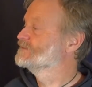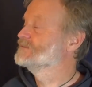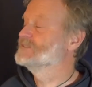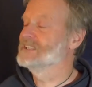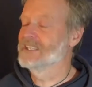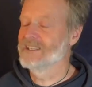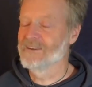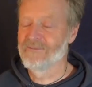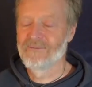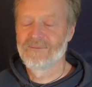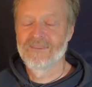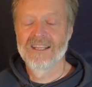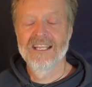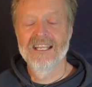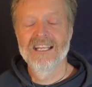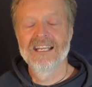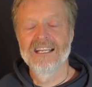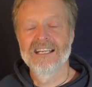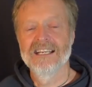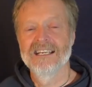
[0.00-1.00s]
Yeah.
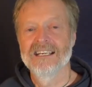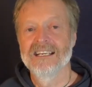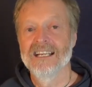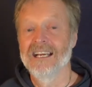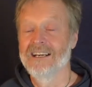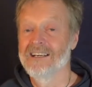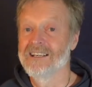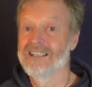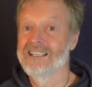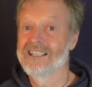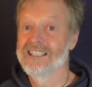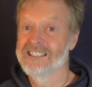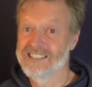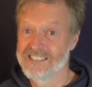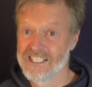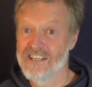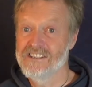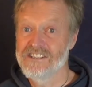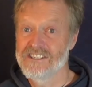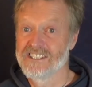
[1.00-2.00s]
Now, in
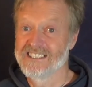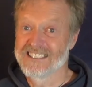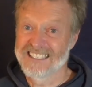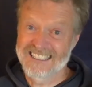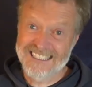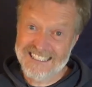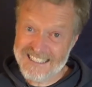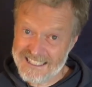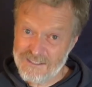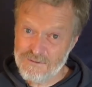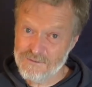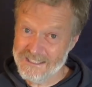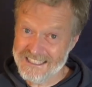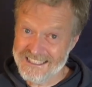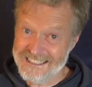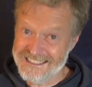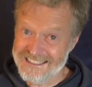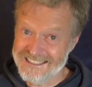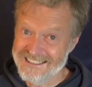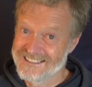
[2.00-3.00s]
the ocean,
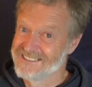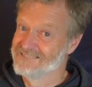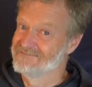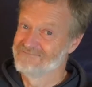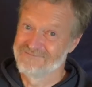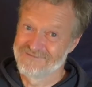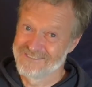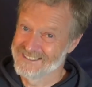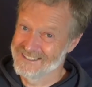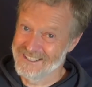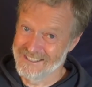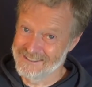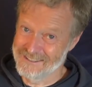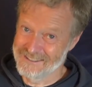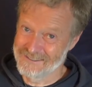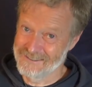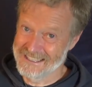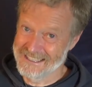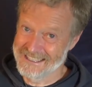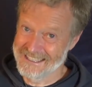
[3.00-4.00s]
seaweeds don't
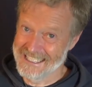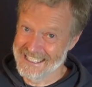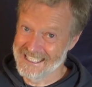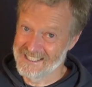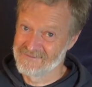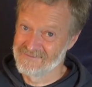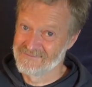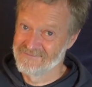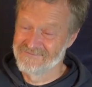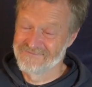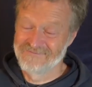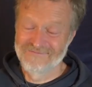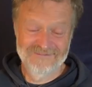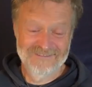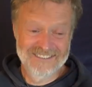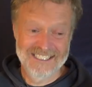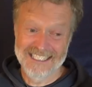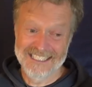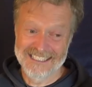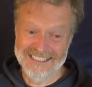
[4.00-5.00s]
do any of that.
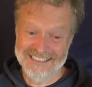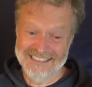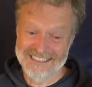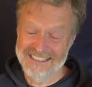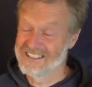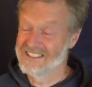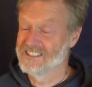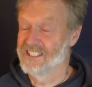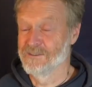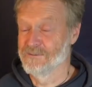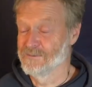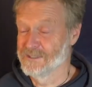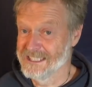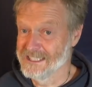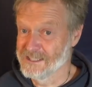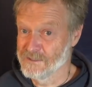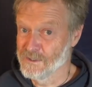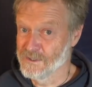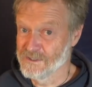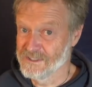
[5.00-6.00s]
They don't
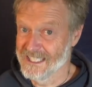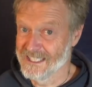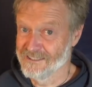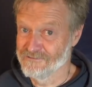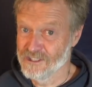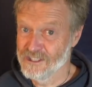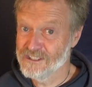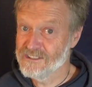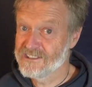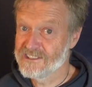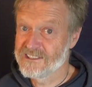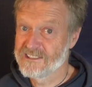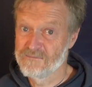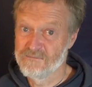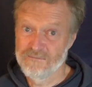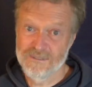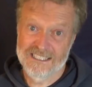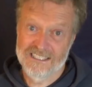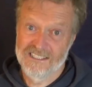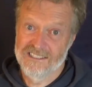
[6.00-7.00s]
tend to put down roots
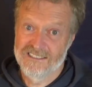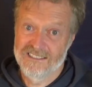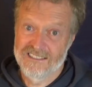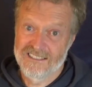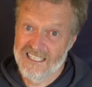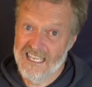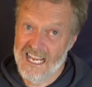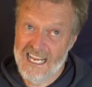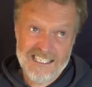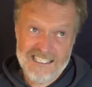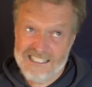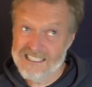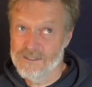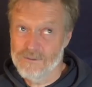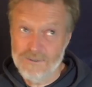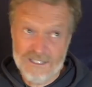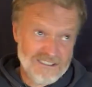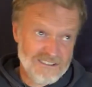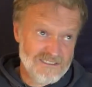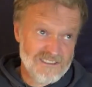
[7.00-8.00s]
because actually
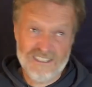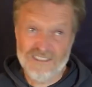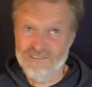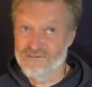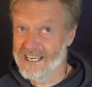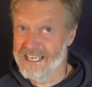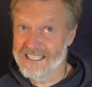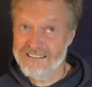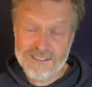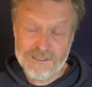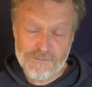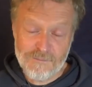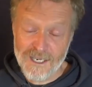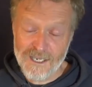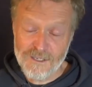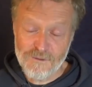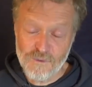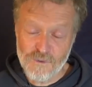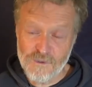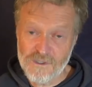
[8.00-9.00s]
when you're surrounded
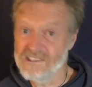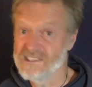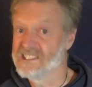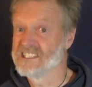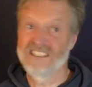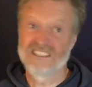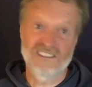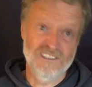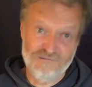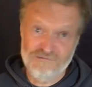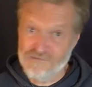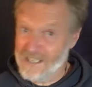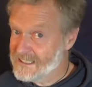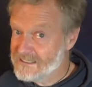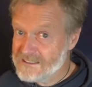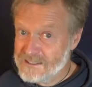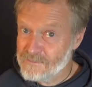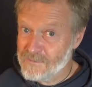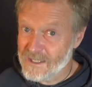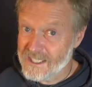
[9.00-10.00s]
by water and you're
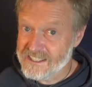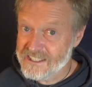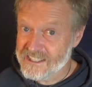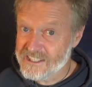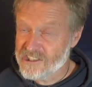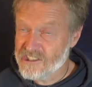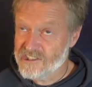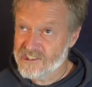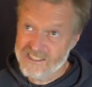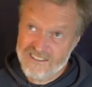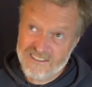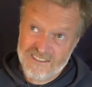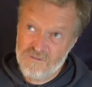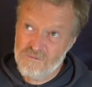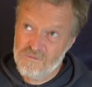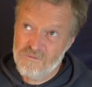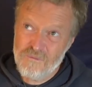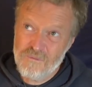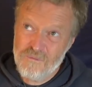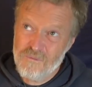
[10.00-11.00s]
surrounded by nutrients,
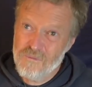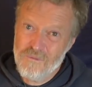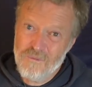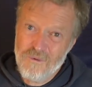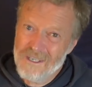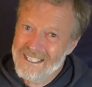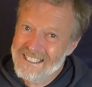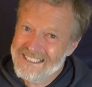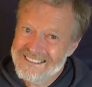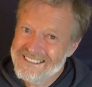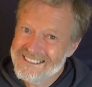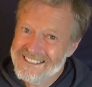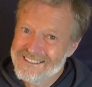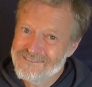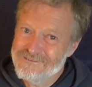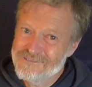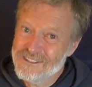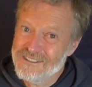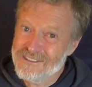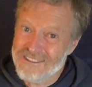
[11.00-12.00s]
why do you need
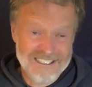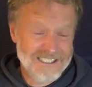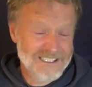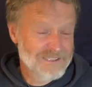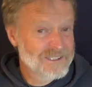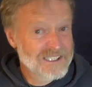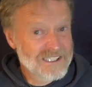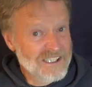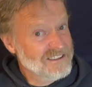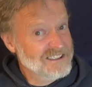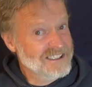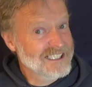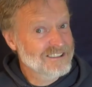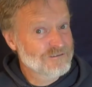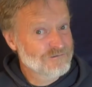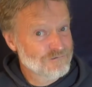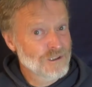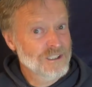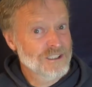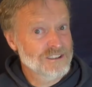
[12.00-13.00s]
roots? And if you don't
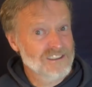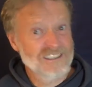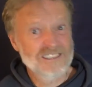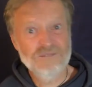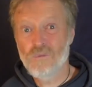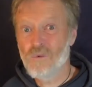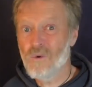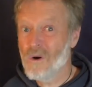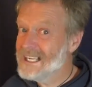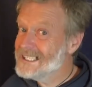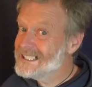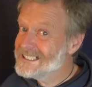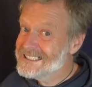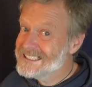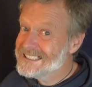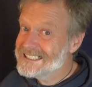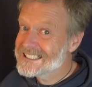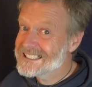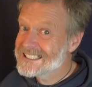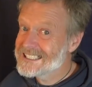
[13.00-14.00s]
need roots, why do you
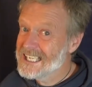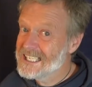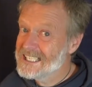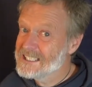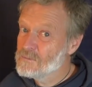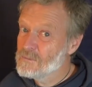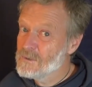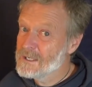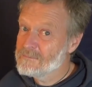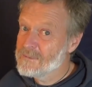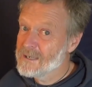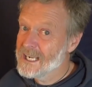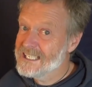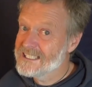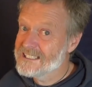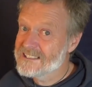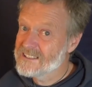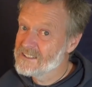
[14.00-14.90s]
need to stay in one place?